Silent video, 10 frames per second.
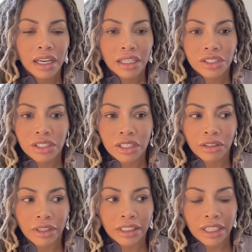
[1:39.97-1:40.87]
It's just a
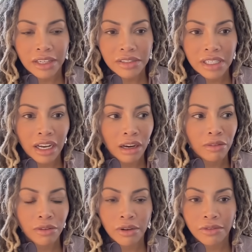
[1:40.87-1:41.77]
great lifestyle
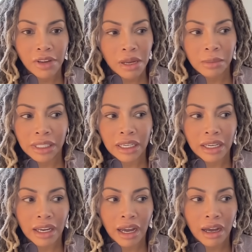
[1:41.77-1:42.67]
for a
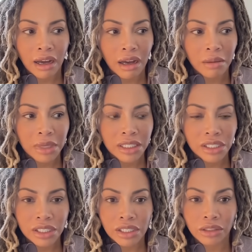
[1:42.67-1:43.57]
family, um, and
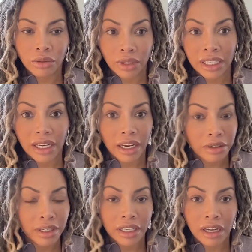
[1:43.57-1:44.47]
just a great
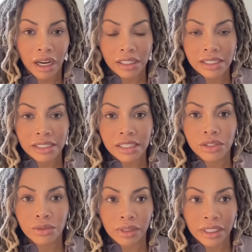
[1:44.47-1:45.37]
area, honestly,
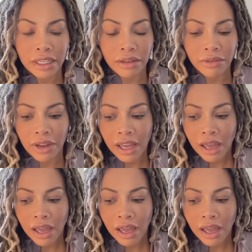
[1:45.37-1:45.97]
to live.